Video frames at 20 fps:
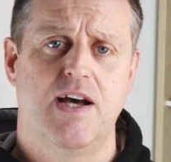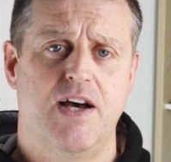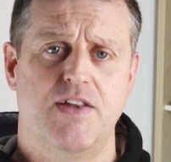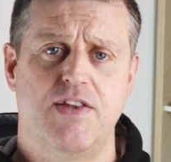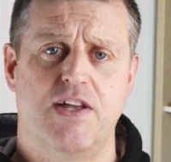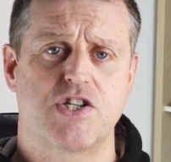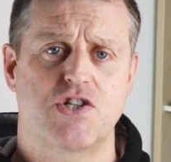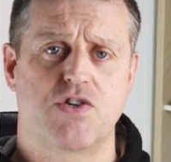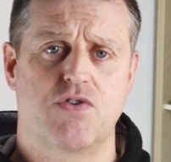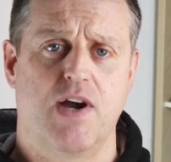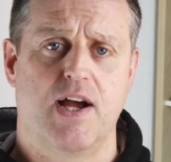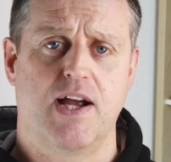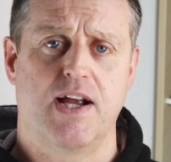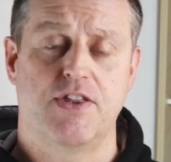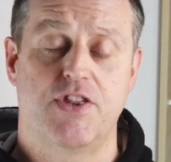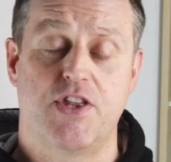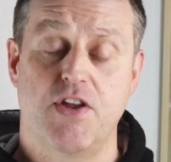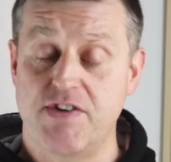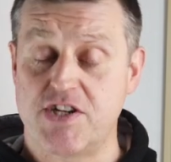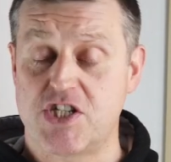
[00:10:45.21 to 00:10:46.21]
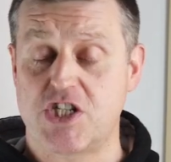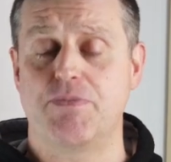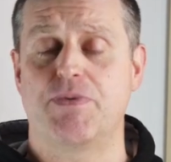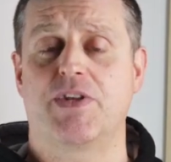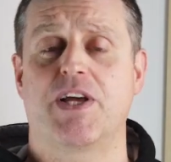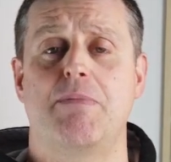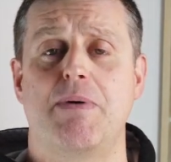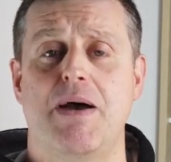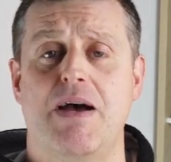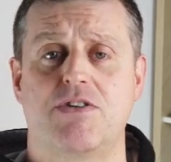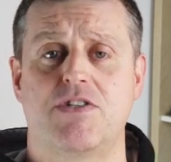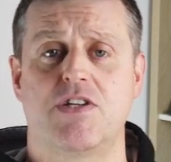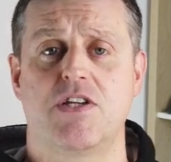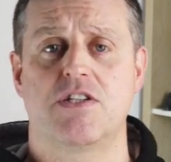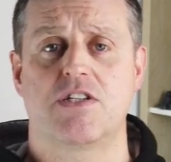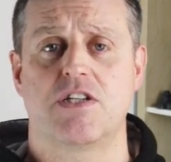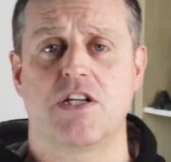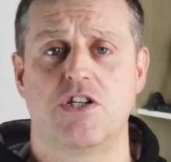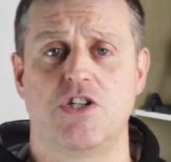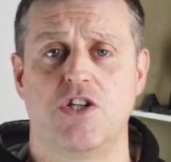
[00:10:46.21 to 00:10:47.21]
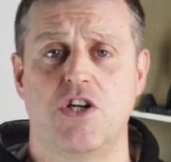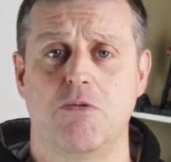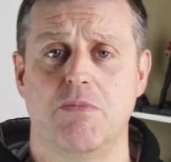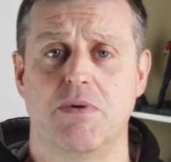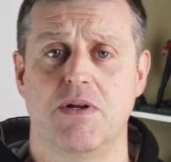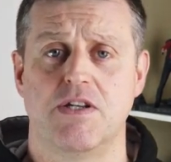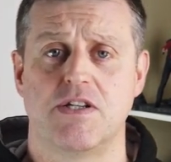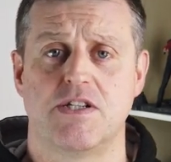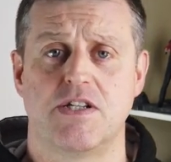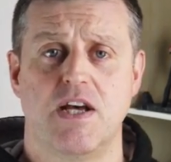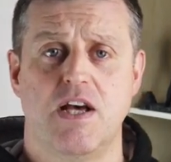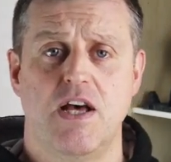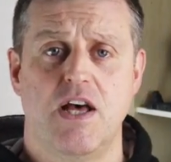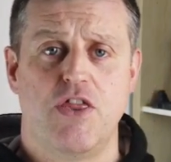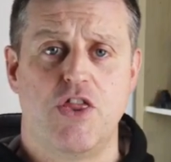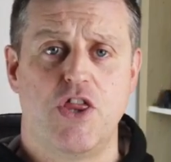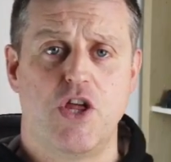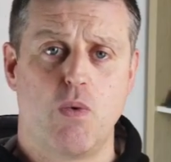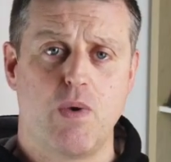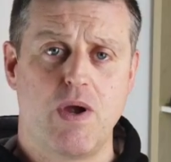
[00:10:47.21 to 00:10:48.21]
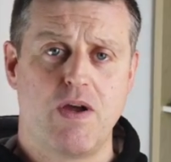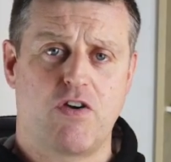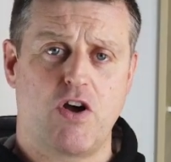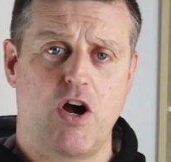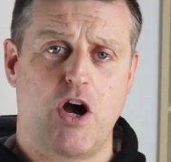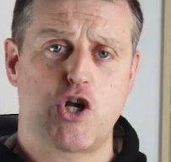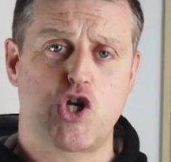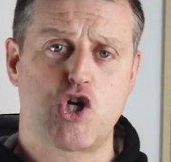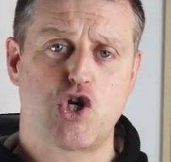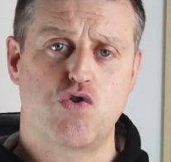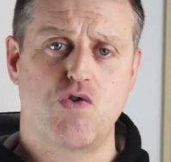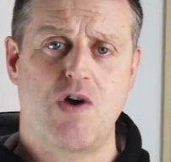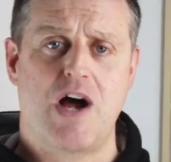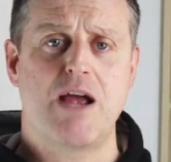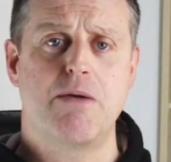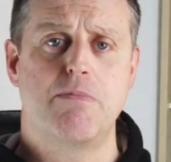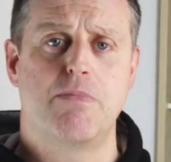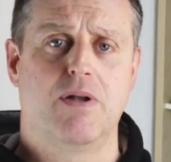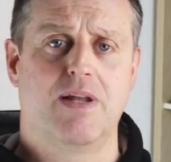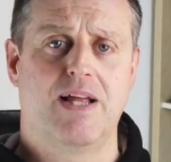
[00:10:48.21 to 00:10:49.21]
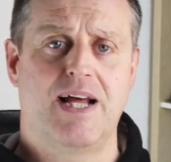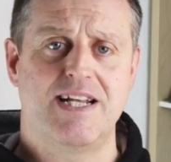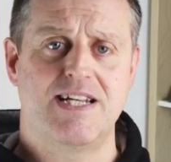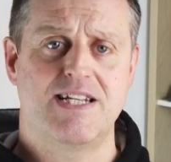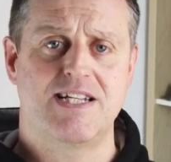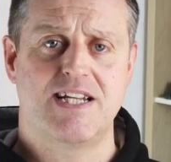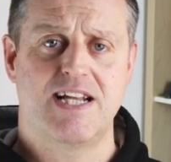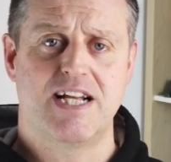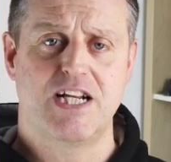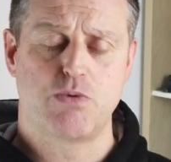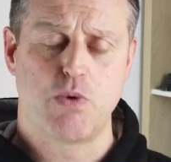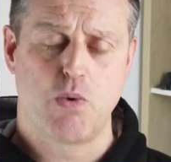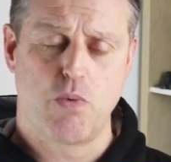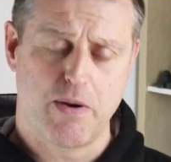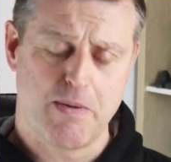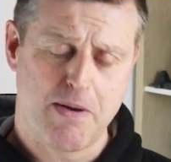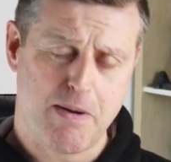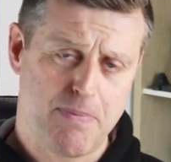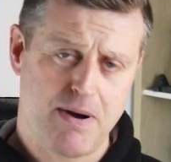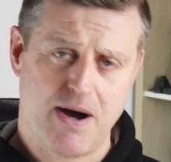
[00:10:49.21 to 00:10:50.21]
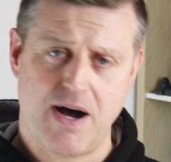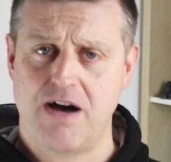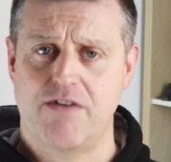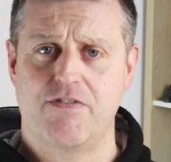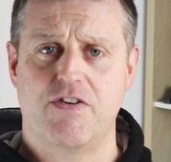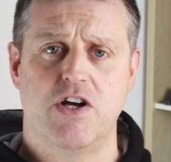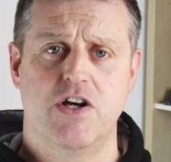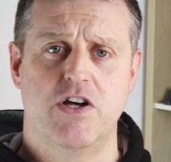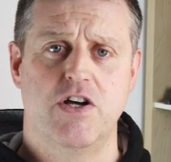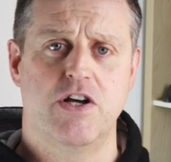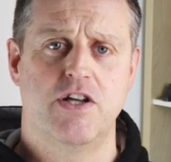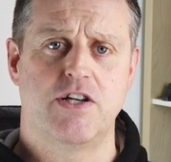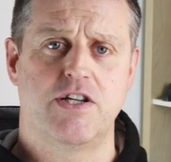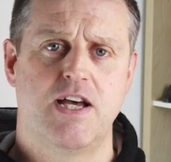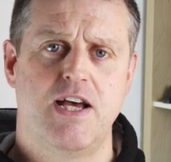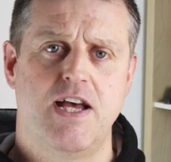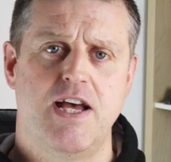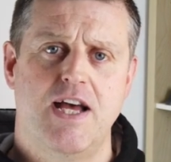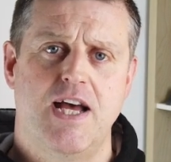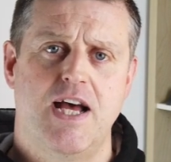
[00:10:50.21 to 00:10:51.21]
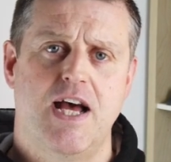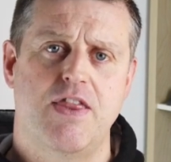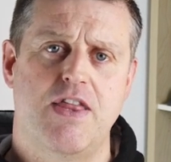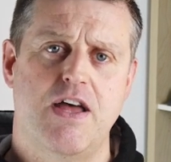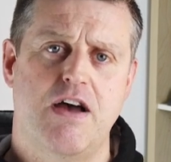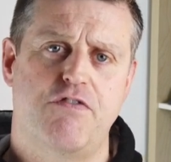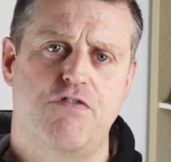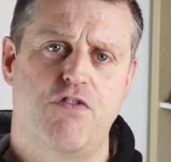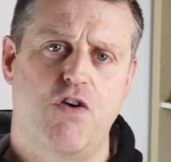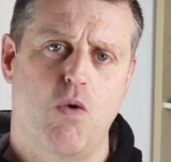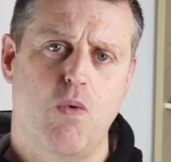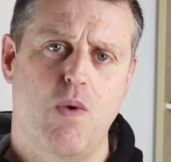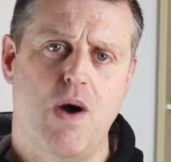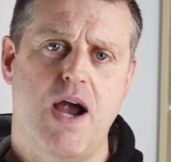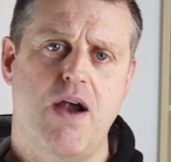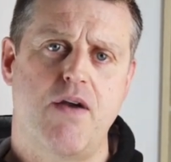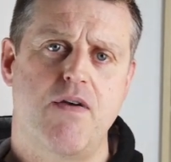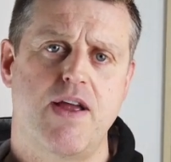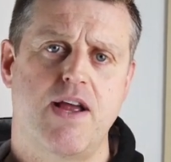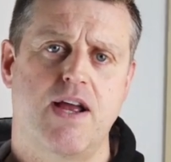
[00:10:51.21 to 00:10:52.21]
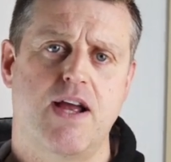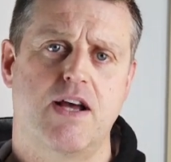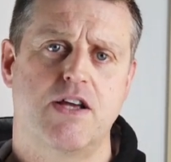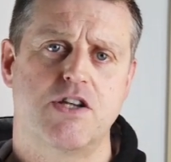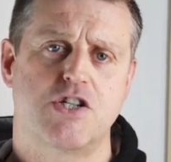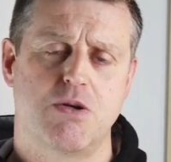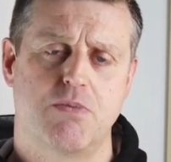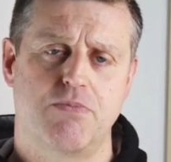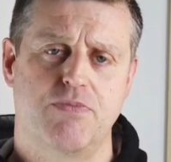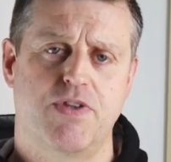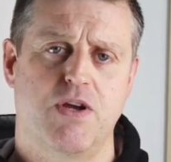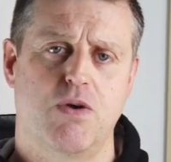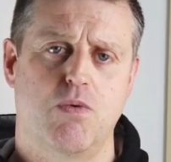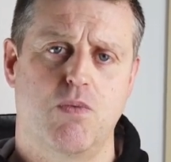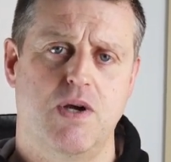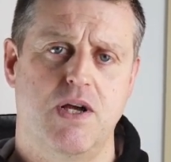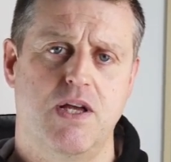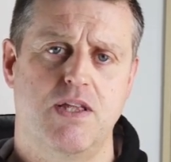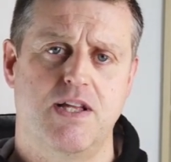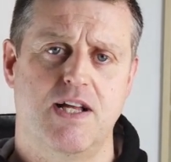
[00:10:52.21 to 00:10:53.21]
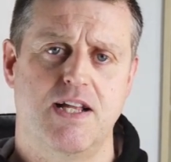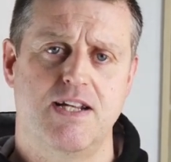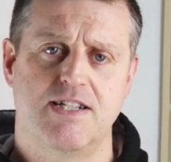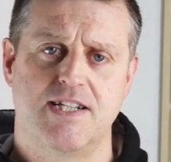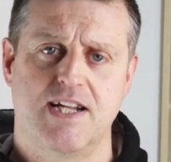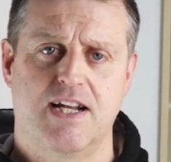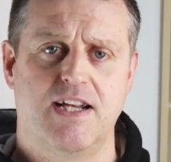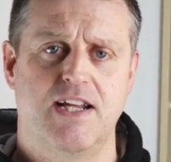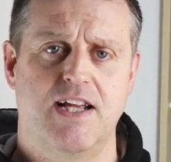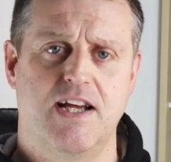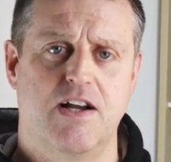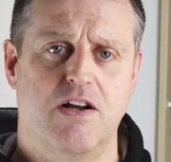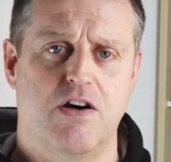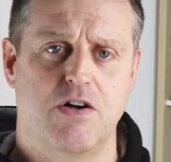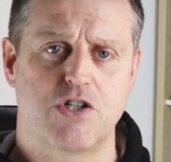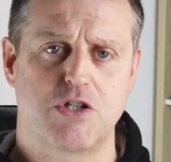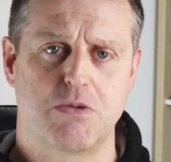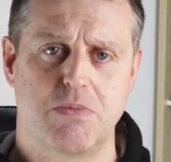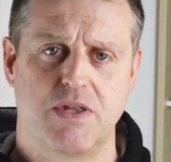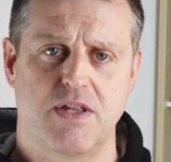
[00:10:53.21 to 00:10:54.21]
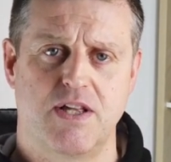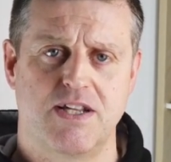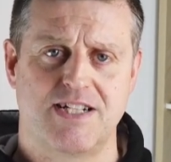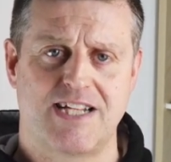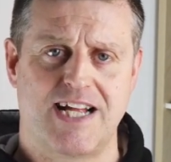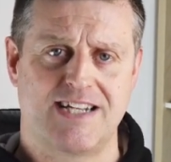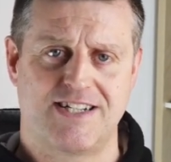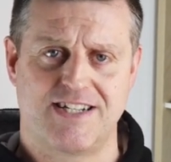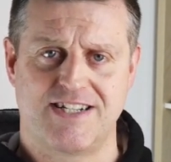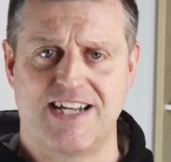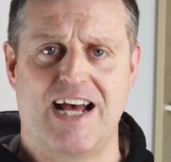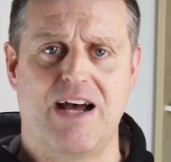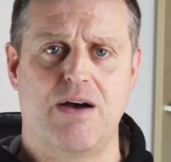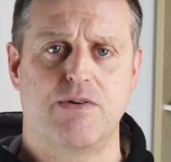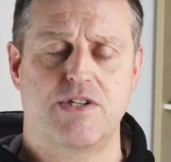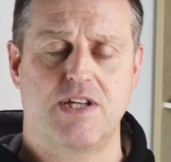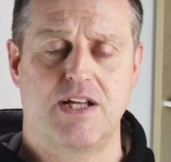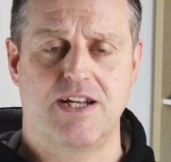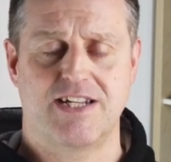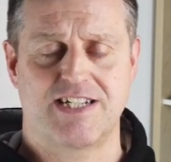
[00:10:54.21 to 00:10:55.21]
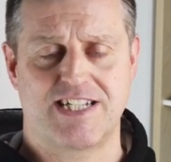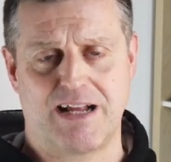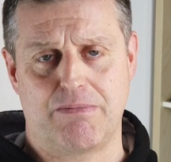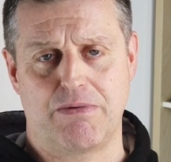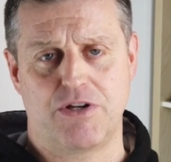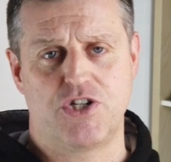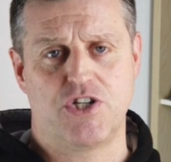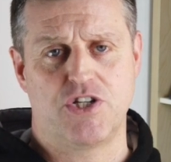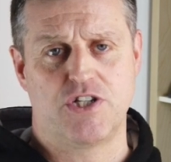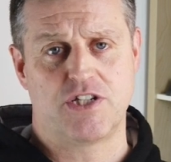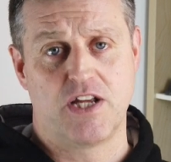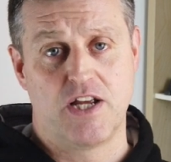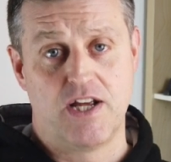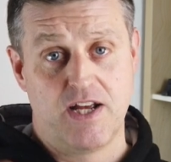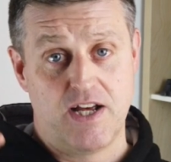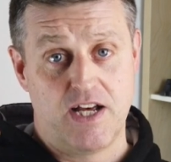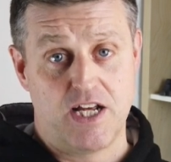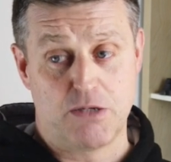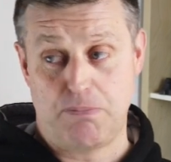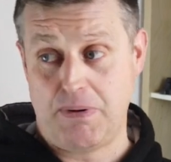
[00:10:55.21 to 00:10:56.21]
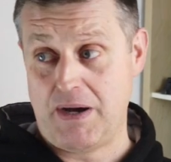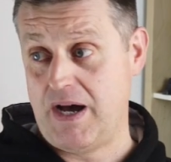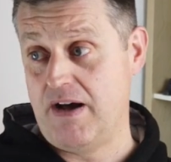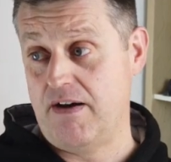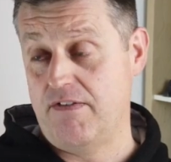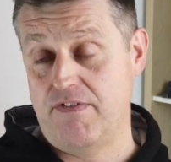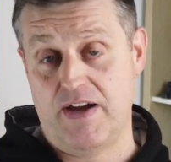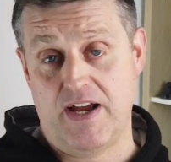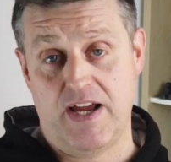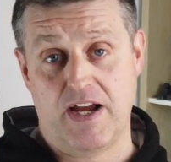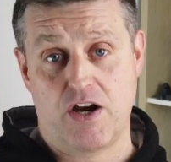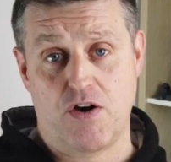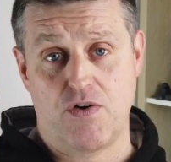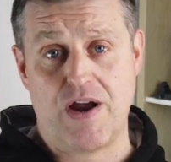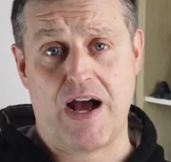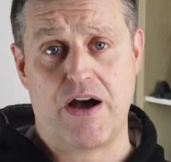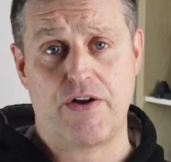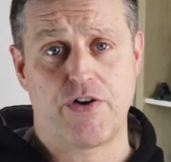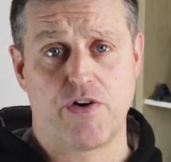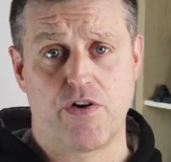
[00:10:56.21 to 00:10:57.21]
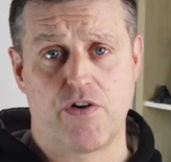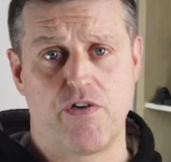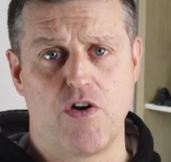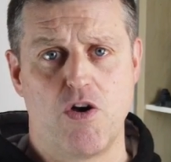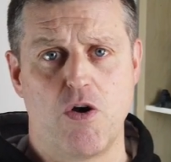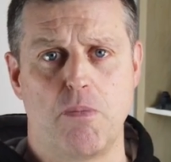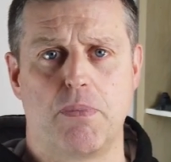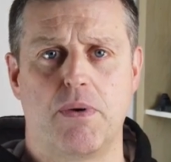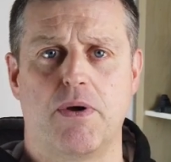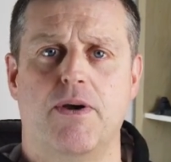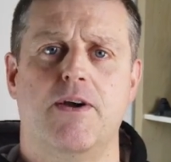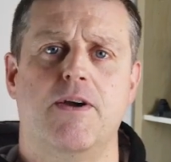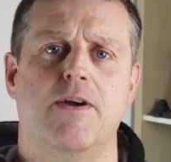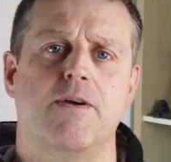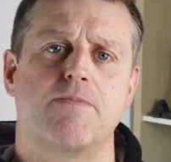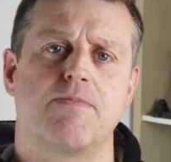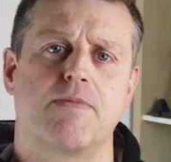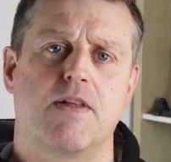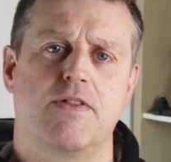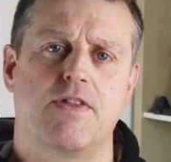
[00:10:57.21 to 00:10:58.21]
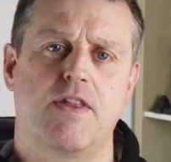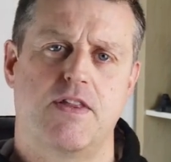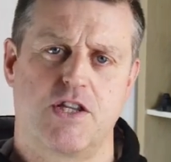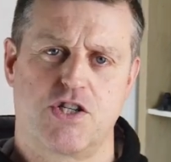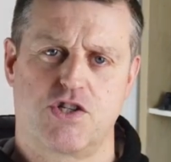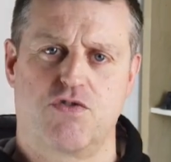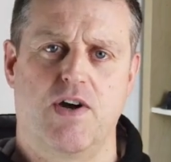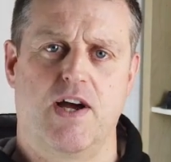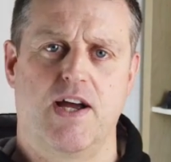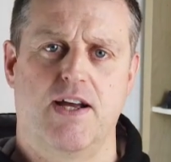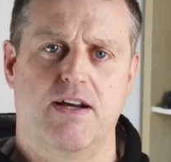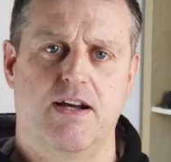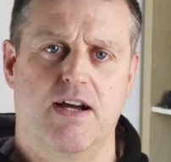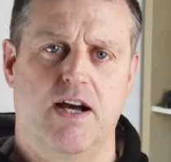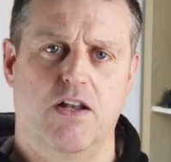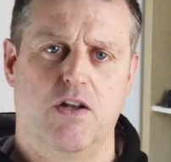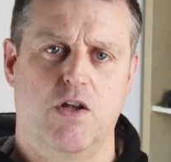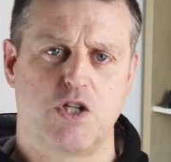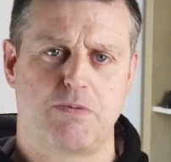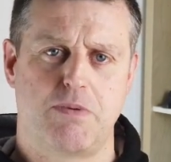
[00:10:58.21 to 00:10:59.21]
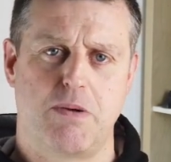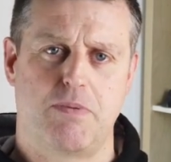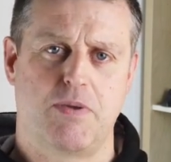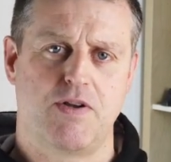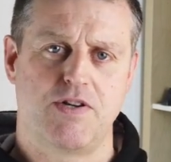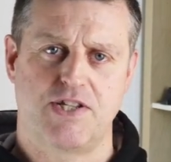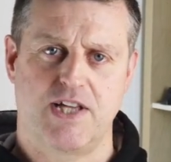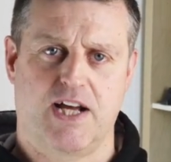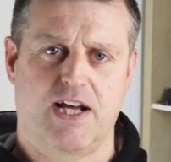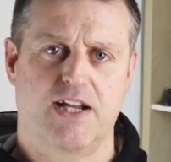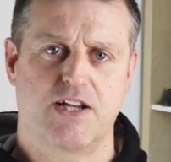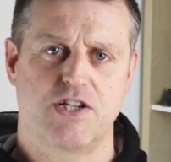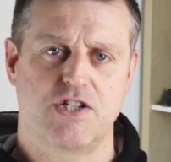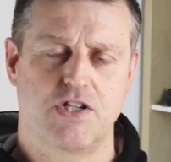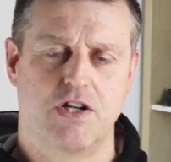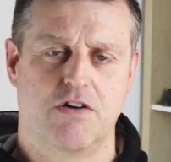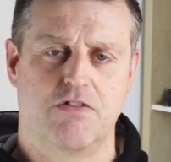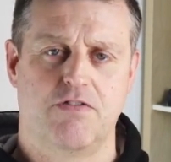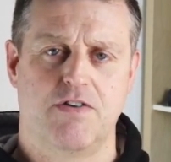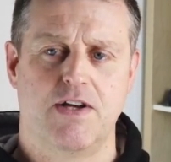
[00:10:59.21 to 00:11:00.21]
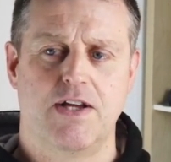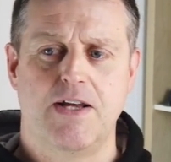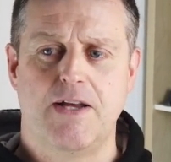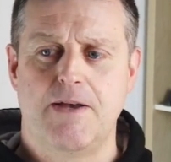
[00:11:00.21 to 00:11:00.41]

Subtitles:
And that's great. There is something about us as humans that we have got a tribal instinct. We want to be part of a herd, and therefore wearing something with insignia or something that sets us out and establishes as part of a crowd or a group, then that's great. And lots of people into that kind of stuff.